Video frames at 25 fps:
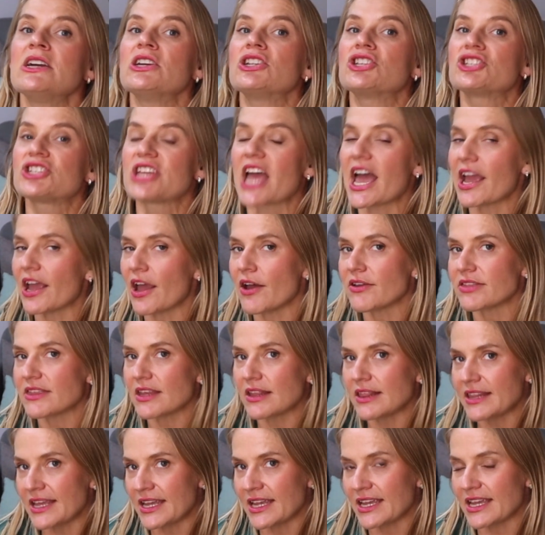check out the
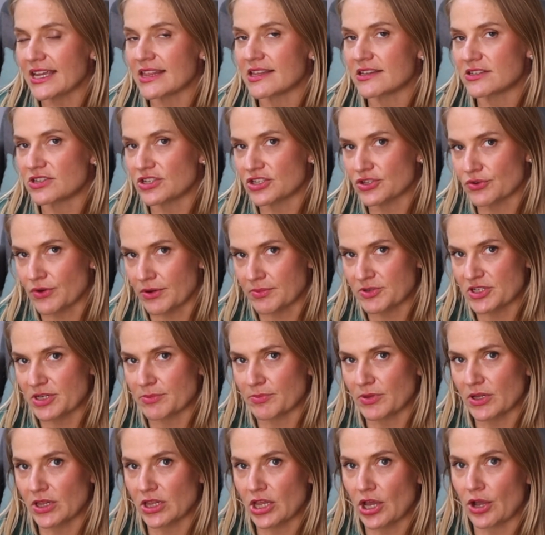link in the
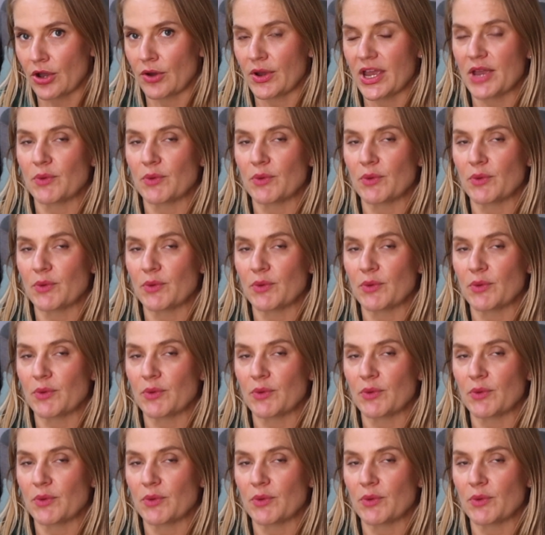description below.